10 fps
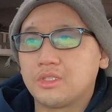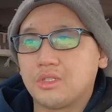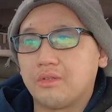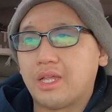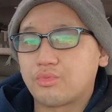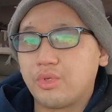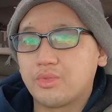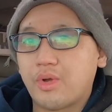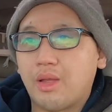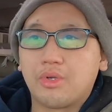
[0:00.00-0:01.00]
So that's the
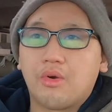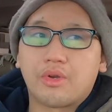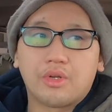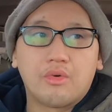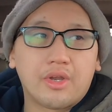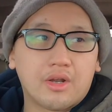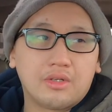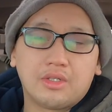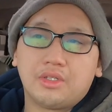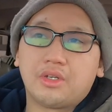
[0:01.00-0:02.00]
reason why I'm going over
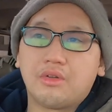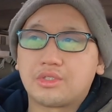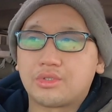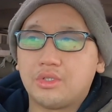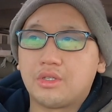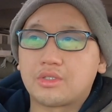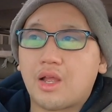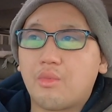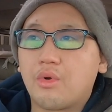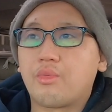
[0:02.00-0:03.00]
here. You know, it's it's
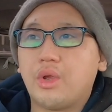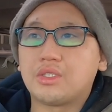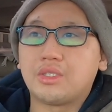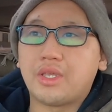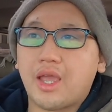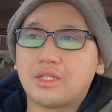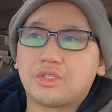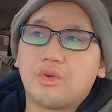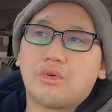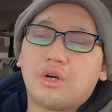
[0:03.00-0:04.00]
not worth wasting
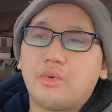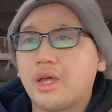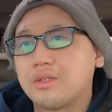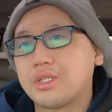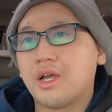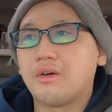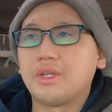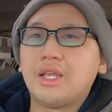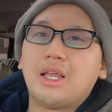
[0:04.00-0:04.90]
gas to go all the way out of town.